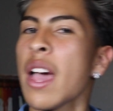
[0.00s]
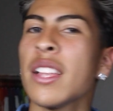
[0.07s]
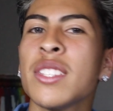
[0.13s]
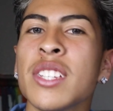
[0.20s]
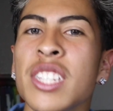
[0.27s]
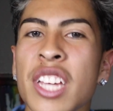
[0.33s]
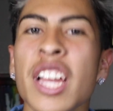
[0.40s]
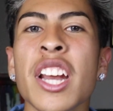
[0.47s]
out
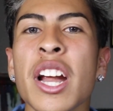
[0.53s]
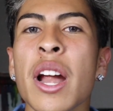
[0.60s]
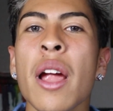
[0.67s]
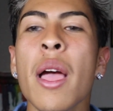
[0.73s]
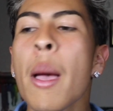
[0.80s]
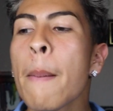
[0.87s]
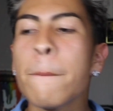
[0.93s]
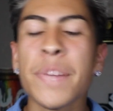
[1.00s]
to
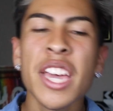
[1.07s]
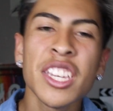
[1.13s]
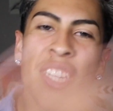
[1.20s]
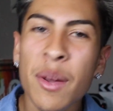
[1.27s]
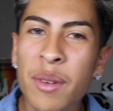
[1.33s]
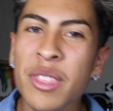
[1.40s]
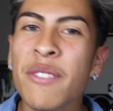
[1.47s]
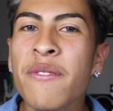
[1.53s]
dinner.
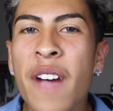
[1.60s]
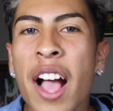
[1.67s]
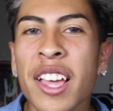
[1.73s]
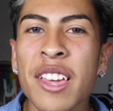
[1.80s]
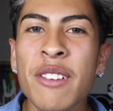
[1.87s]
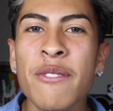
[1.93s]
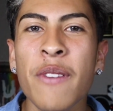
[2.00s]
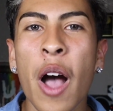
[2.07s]
Bitch, I'm on the
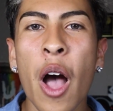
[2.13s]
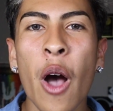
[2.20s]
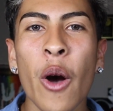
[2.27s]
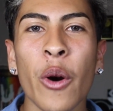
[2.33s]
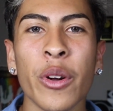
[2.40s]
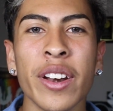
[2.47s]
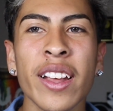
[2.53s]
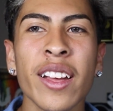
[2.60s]
fucking
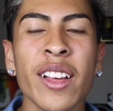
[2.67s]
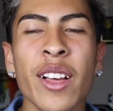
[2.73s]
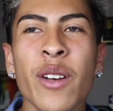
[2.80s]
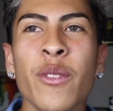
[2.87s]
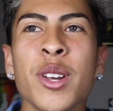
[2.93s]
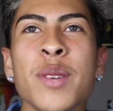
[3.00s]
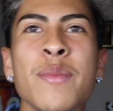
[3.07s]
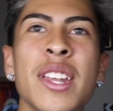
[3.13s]
phone.
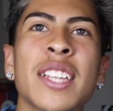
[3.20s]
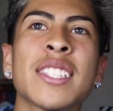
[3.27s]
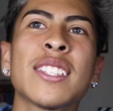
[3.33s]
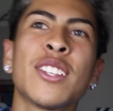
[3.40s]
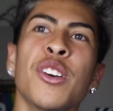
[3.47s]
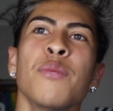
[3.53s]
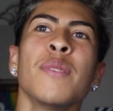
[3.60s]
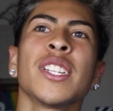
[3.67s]
What do you mean it's
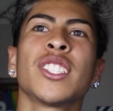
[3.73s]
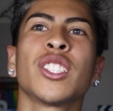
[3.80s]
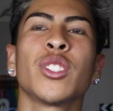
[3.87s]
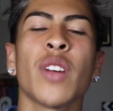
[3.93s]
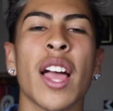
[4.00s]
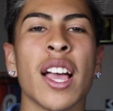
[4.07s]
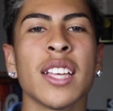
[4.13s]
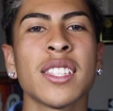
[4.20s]
too much
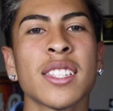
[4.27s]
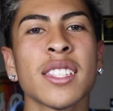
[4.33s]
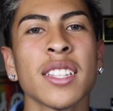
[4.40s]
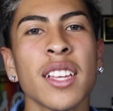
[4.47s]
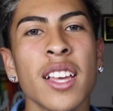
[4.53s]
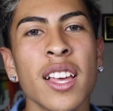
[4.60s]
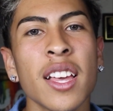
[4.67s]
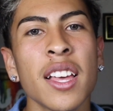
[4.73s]

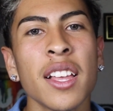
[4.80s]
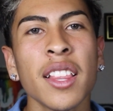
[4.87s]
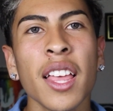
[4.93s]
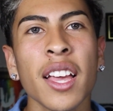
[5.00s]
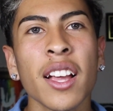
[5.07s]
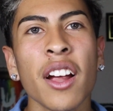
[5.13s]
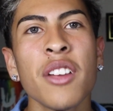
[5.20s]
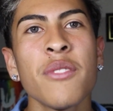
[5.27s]
stress?
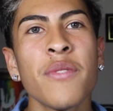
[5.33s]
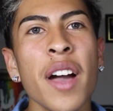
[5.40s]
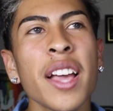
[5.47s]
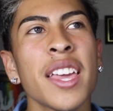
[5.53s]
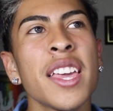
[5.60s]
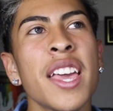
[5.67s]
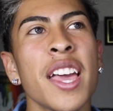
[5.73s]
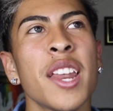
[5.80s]
Like, are you
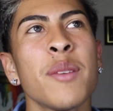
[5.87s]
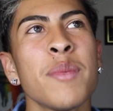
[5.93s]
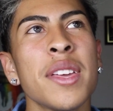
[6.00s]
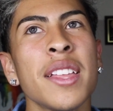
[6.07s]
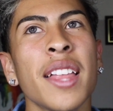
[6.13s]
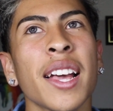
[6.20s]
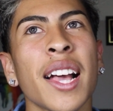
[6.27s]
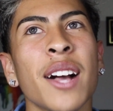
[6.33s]
fucking kidding
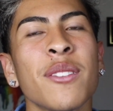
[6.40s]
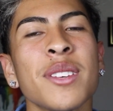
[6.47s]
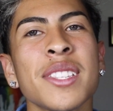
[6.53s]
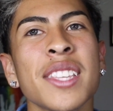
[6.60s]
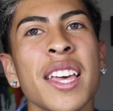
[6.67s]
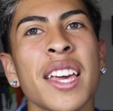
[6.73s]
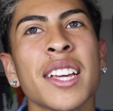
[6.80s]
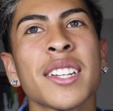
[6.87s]
me? Like, I
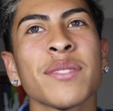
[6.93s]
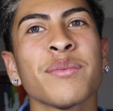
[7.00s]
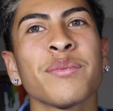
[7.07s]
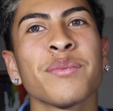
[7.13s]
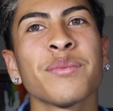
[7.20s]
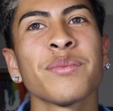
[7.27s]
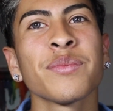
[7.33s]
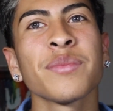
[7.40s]
was like,
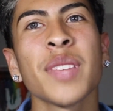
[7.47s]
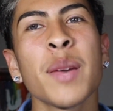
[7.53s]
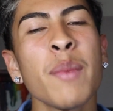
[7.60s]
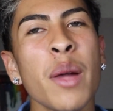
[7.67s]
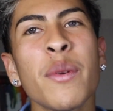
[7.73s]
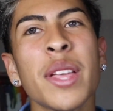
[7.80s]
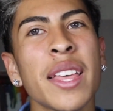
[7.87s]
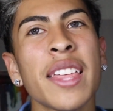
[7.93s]
am
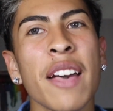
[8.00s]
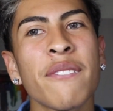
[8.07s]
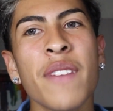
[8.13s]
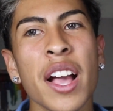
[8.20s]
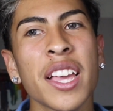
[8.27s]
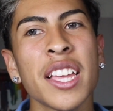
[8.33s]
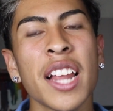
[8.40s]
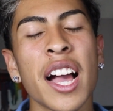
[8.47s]
I really that
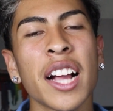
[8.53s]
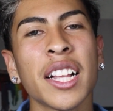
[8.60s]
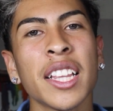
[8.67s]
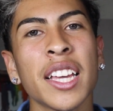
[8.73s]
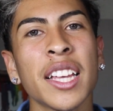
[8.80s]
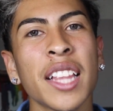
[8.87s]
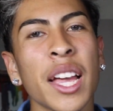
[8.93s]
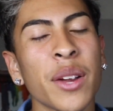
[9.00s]
fucking
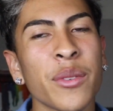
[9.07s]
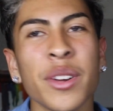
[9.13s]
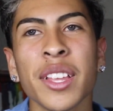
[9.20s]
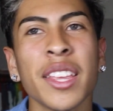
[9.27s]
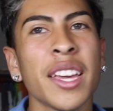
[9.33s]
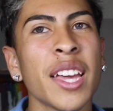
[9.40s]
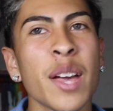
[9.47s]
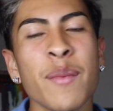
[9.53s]
ugly? Like,
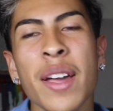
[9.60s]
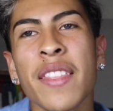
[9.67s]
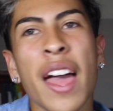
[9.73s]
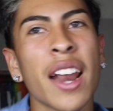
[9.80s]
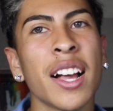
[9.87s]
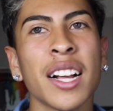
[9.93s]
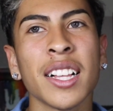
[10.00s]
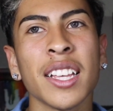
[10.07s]
really? Am I
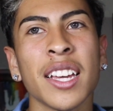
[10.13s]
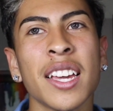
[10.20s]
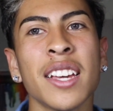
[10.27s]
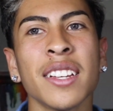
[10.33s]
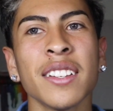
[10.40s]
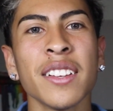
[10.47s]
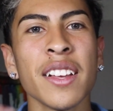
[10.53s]
that ugly?